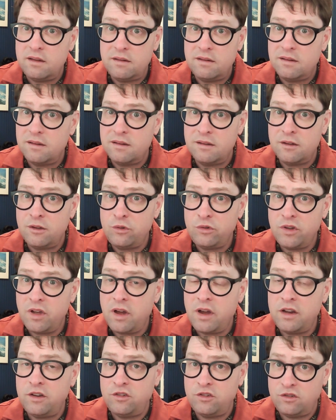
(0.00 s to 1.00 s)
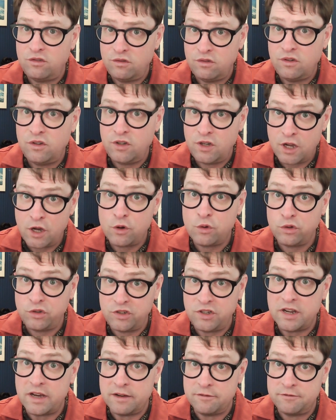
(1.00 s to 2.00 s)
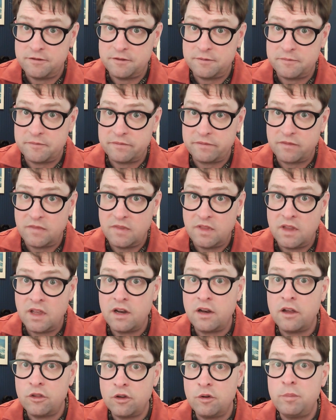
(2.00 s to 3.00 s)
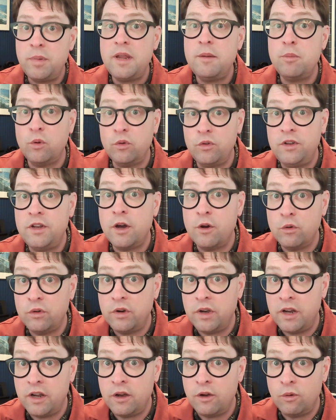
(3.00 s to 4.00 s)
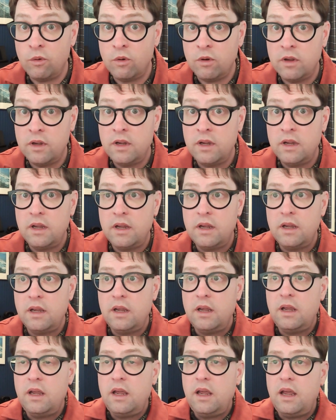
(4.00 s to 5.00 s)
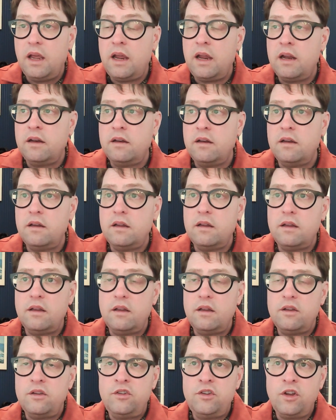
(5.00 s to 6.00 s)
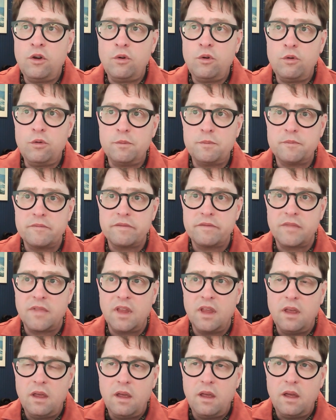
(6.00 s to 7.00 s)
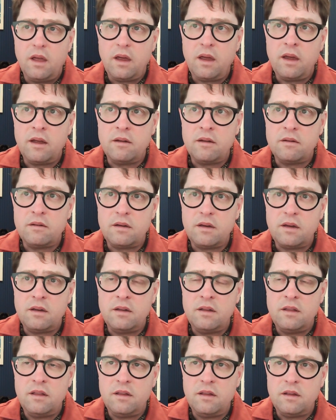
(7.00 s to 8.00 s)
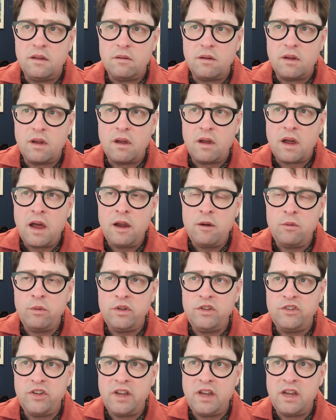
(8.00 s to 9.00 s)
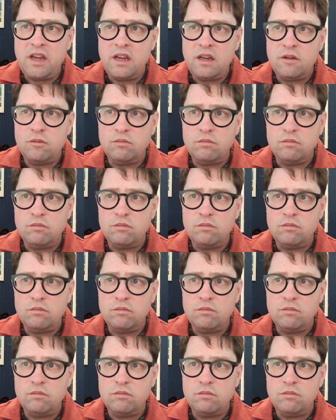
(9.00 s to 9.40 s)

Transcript: Those guys know stuff that other people don't know. And so I would say